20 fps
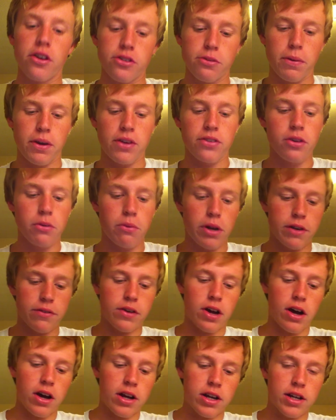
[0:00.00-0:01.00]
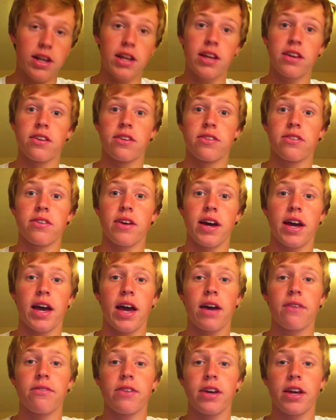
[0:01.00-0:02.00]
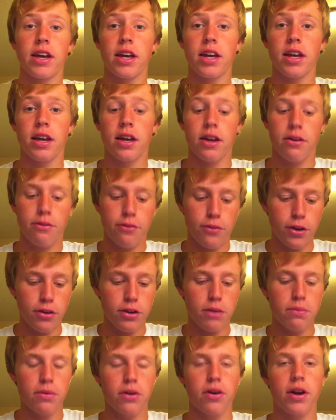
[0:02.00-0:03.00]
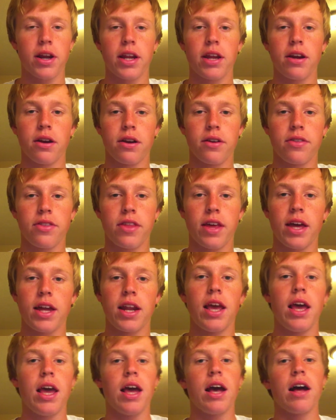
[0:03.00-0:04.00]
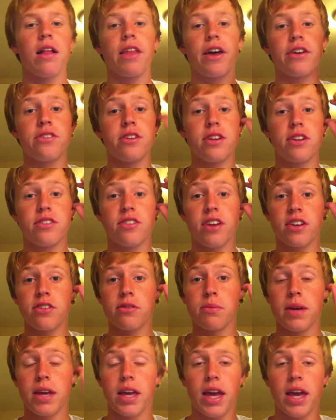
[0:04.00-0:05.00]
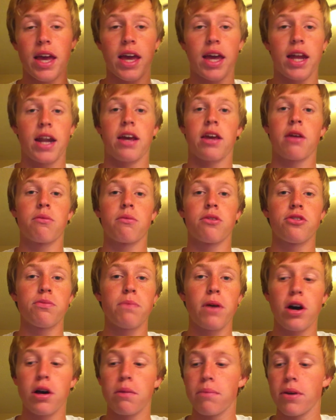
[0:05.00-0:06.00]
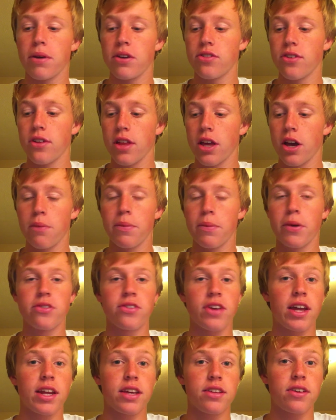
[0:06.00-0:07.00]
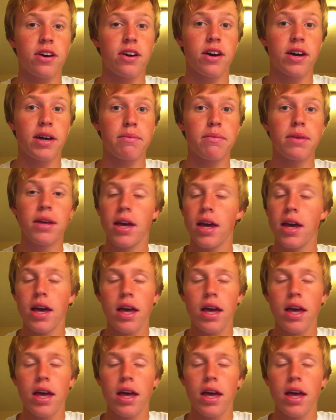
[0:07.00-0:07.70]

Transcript: So basically what I've gotten is I have a uh, phone number right here that allows you to text me, and I can respond basically almost any time.